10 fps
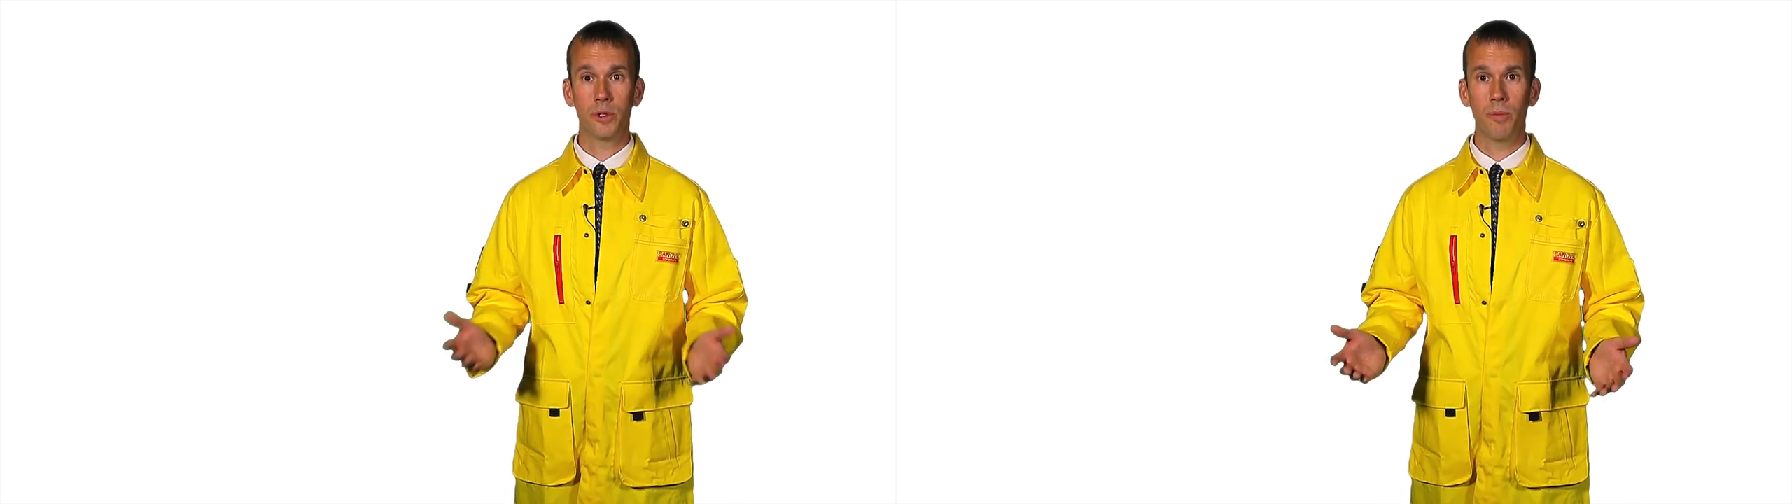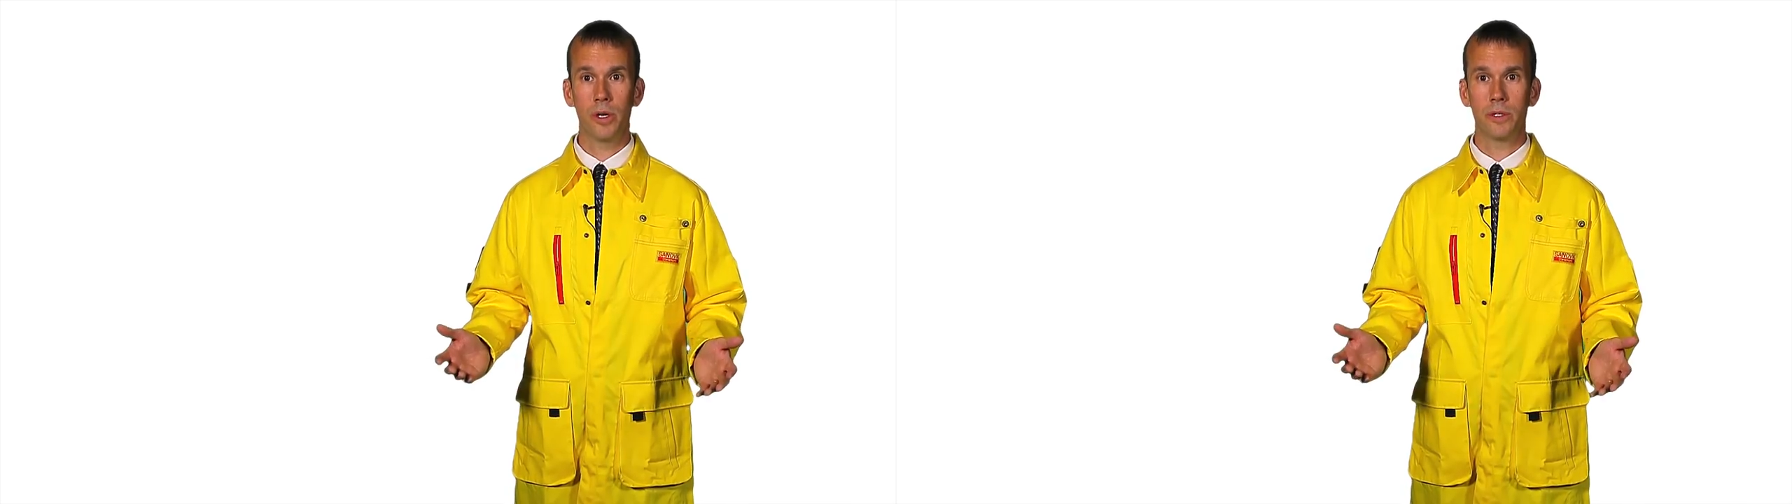
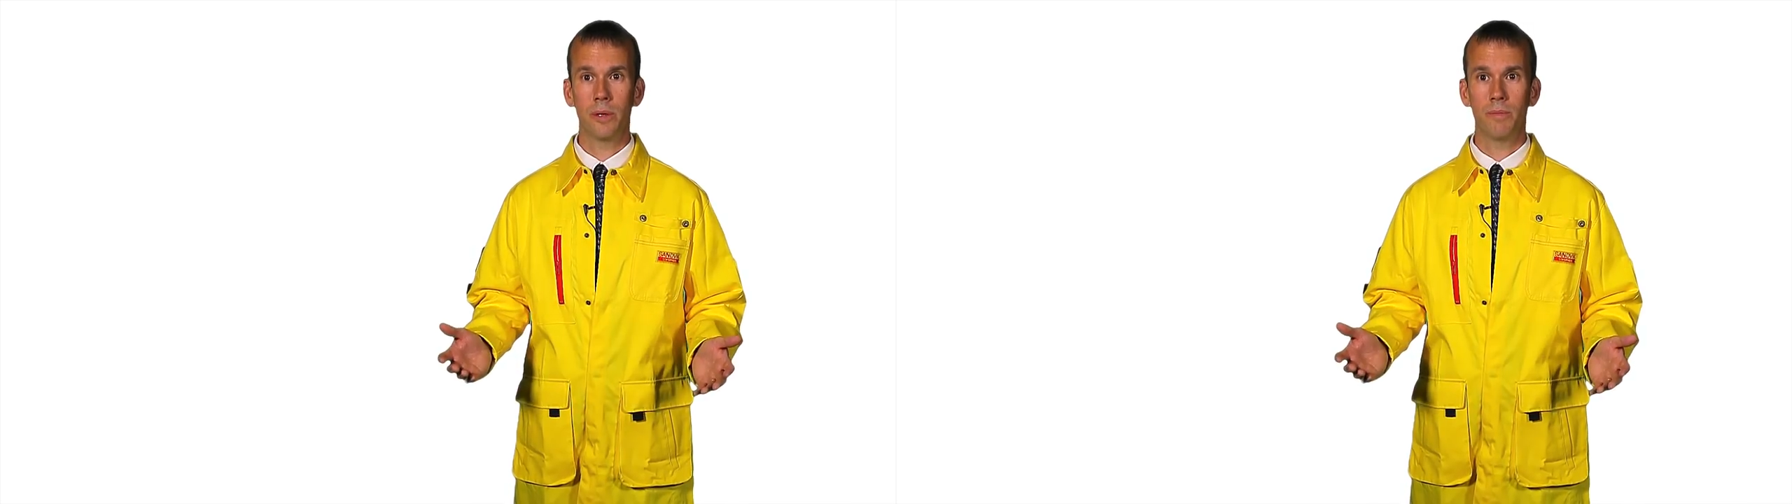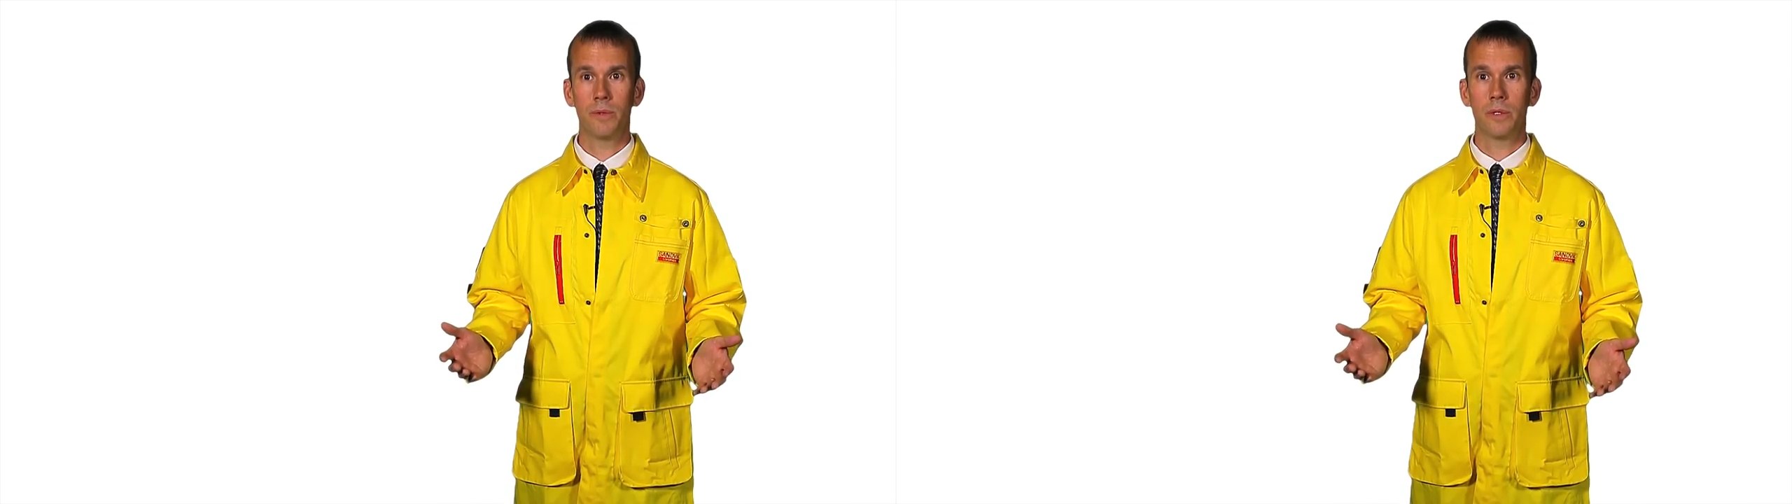smart
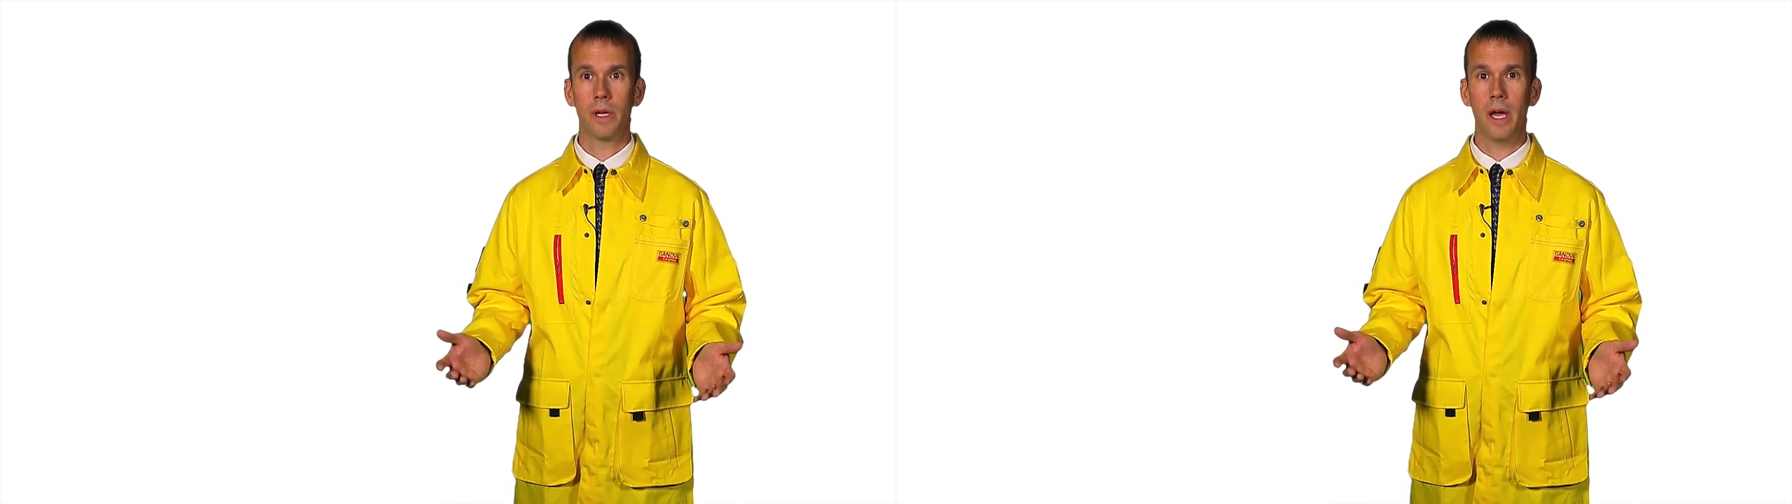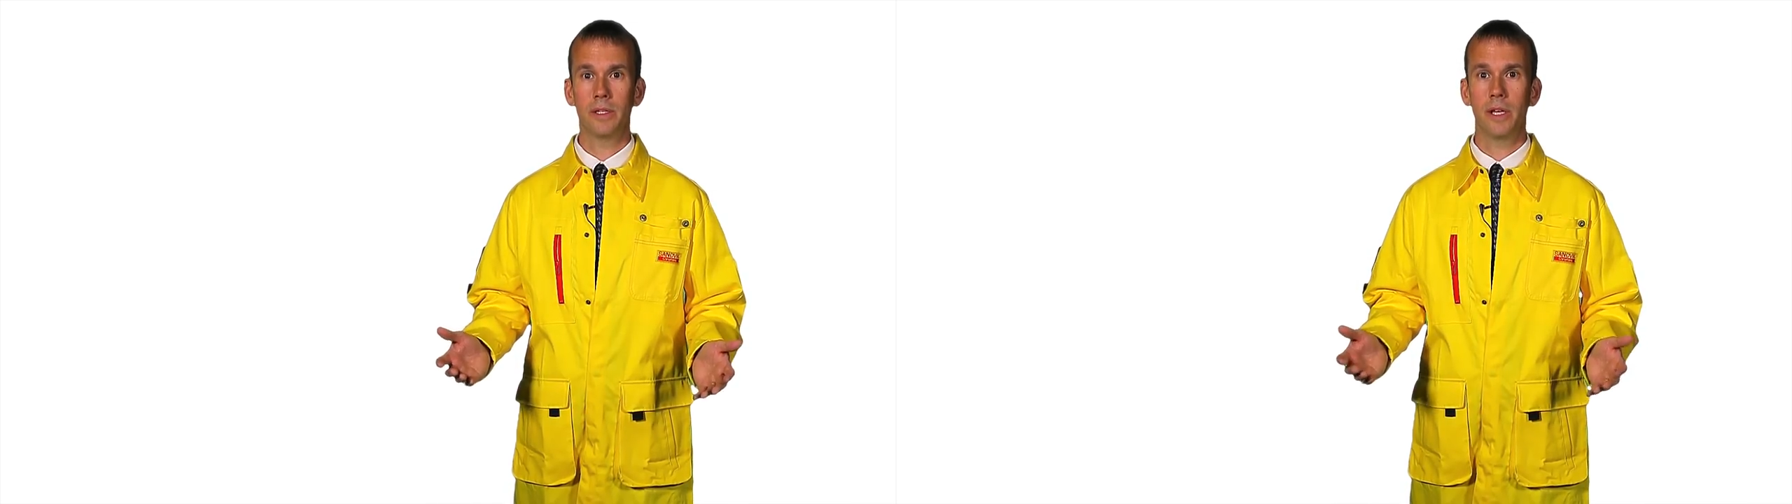tips,
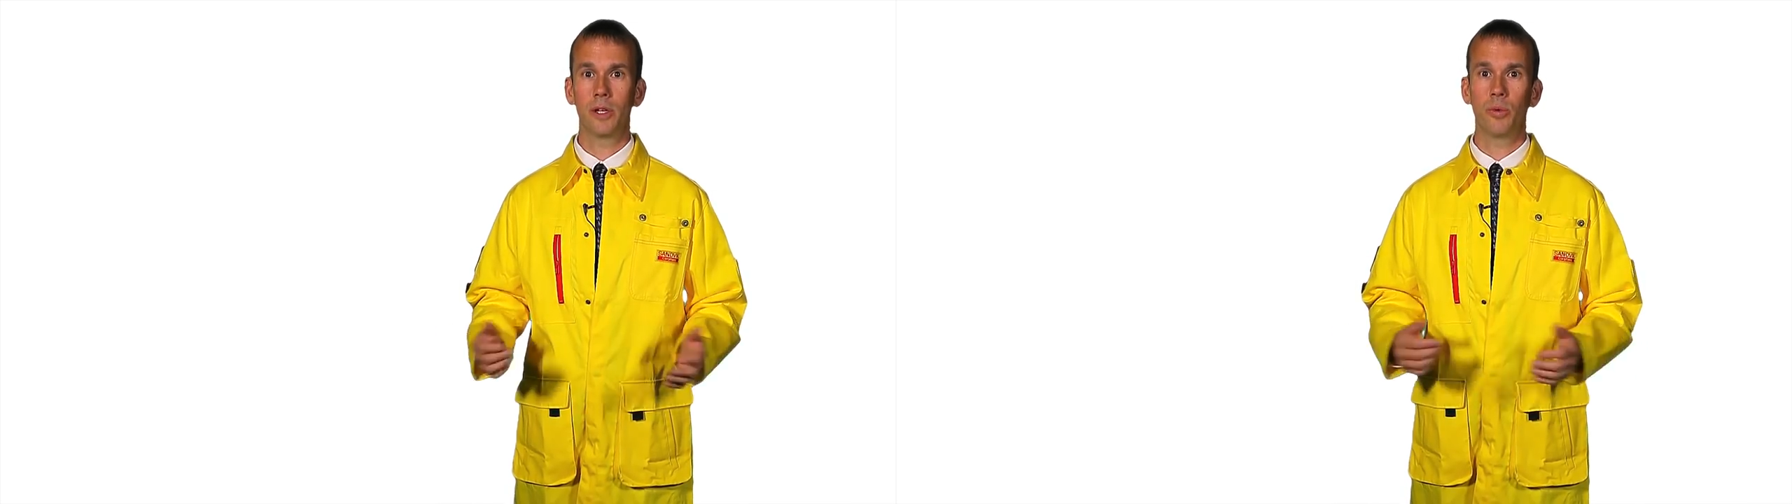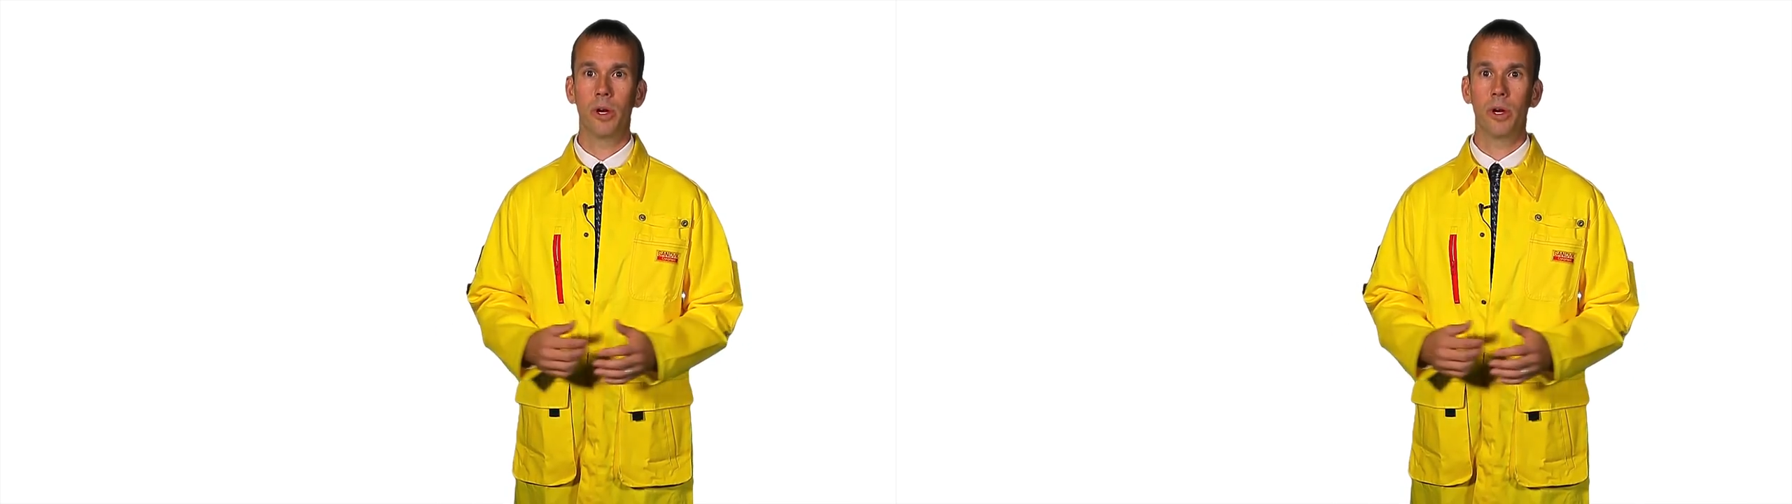contact one